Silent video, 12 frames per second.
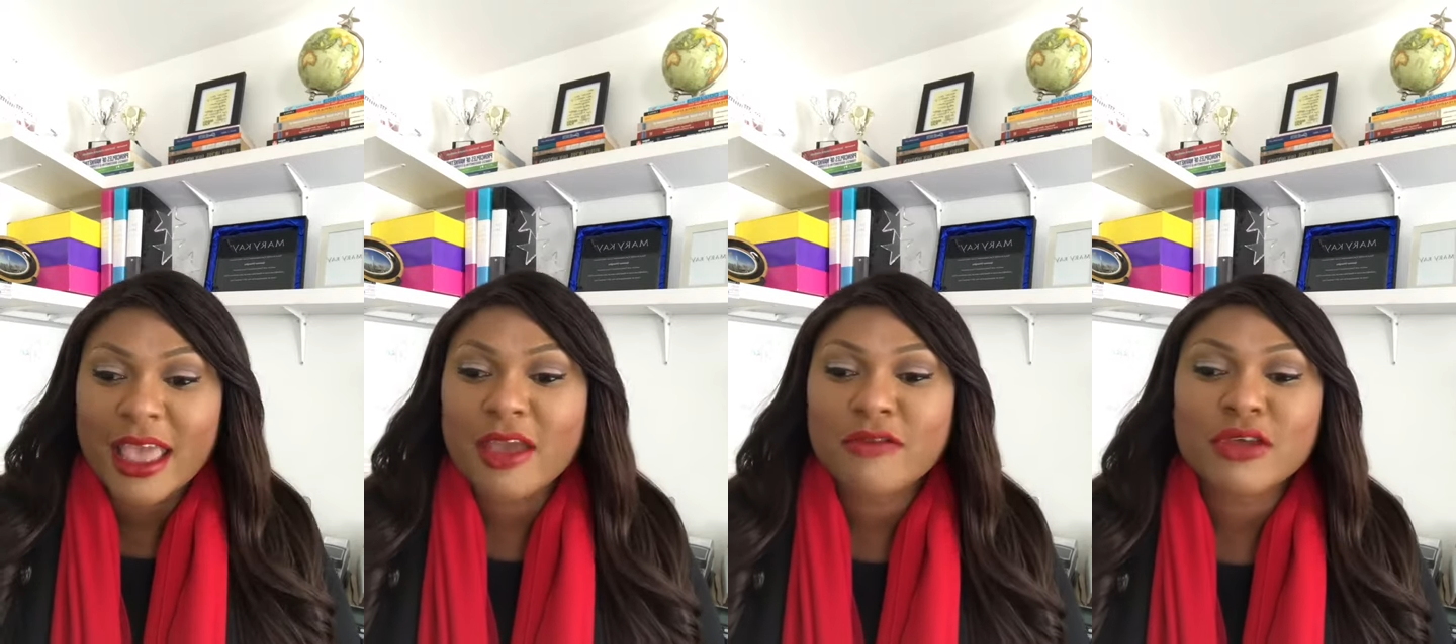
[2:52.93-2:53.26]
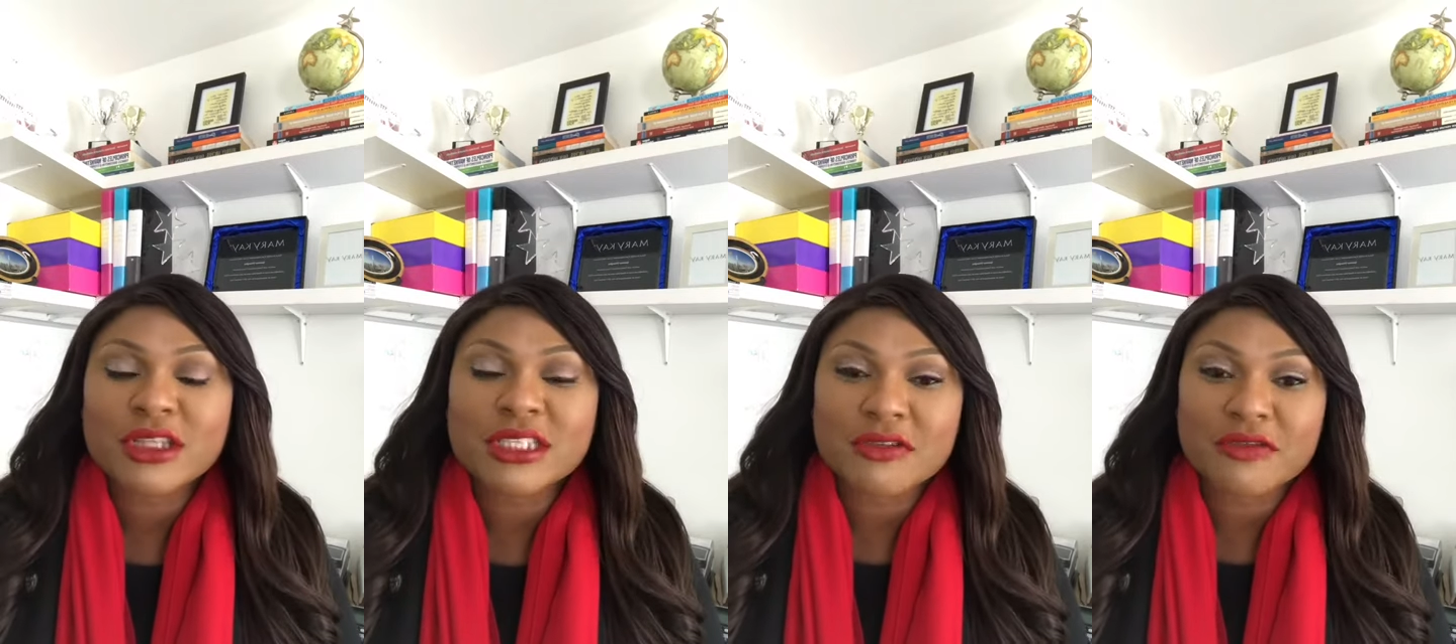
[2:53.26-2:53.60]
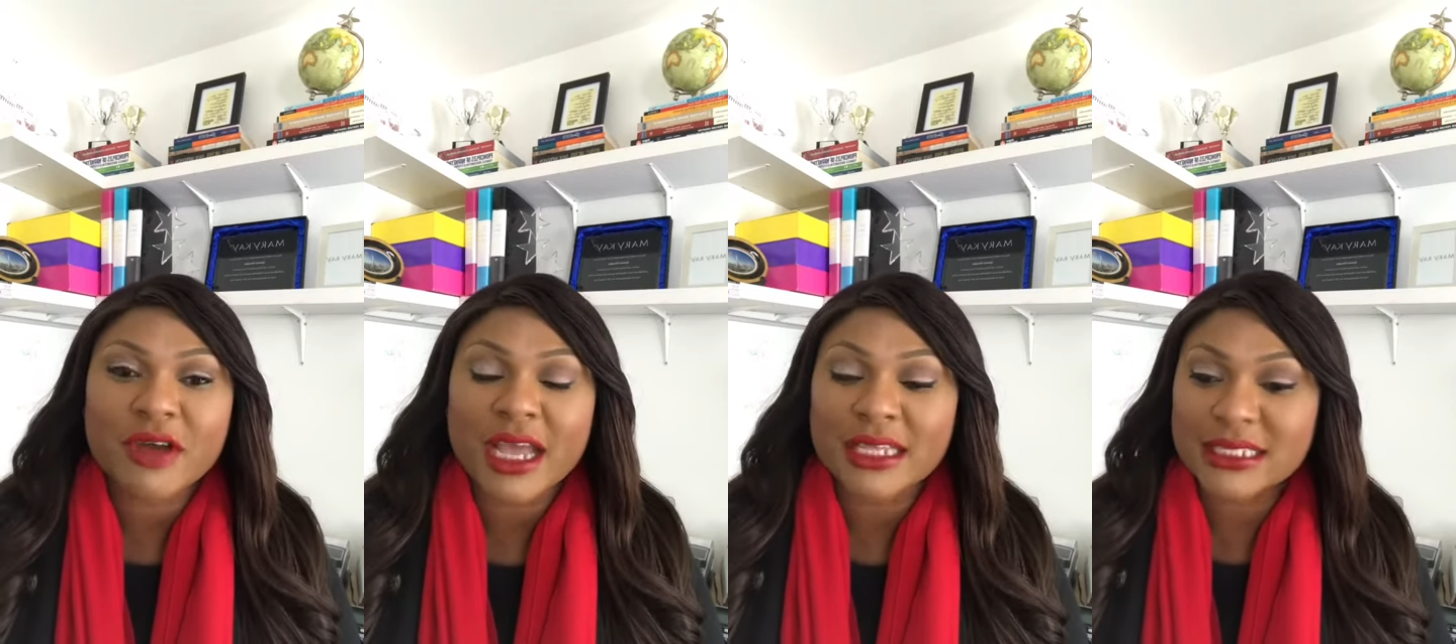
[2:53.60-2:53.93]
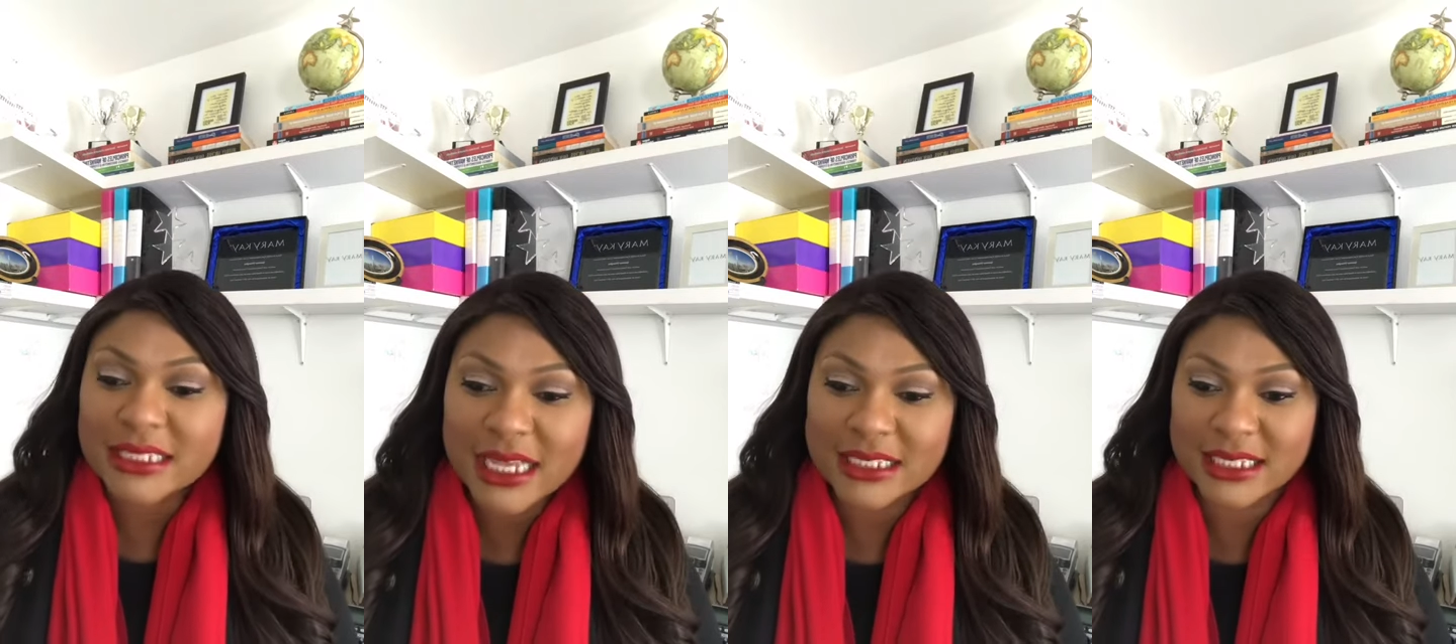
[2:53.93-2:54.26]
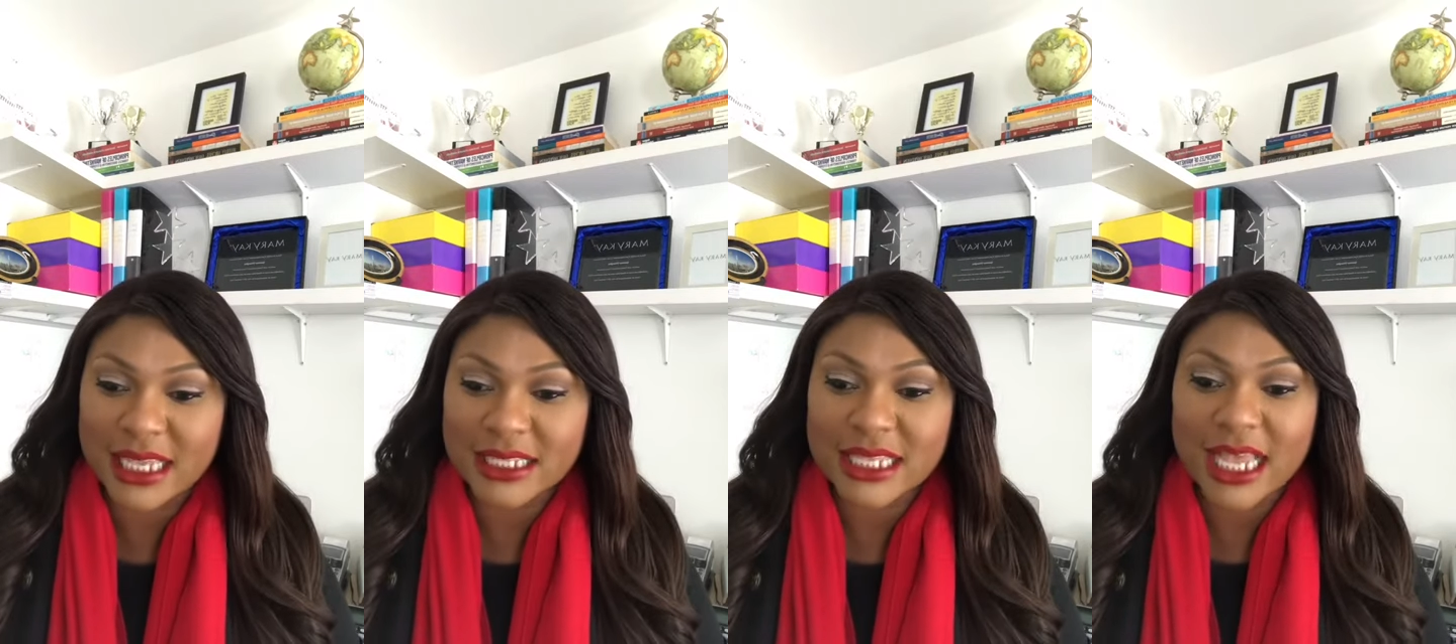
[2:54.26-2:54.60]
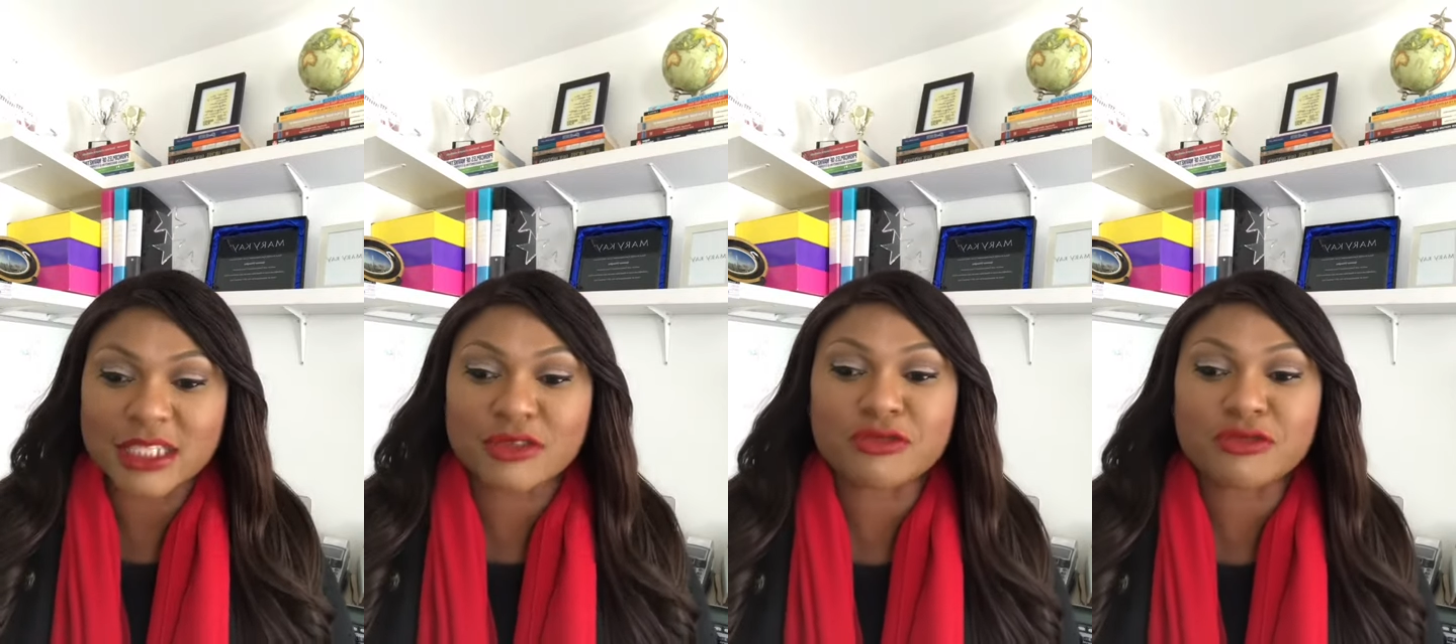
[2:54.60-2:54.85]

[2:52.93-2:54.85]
If you define success as